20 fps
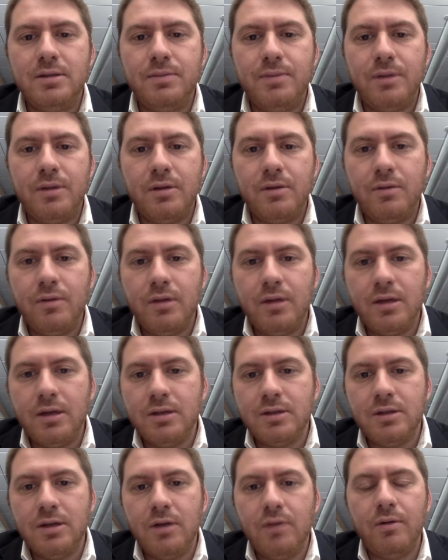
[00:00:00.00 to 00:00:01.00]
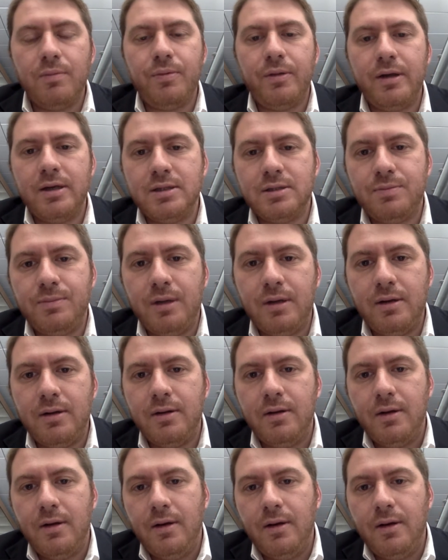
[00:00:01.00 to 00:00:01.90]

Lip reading: but there really is no replacement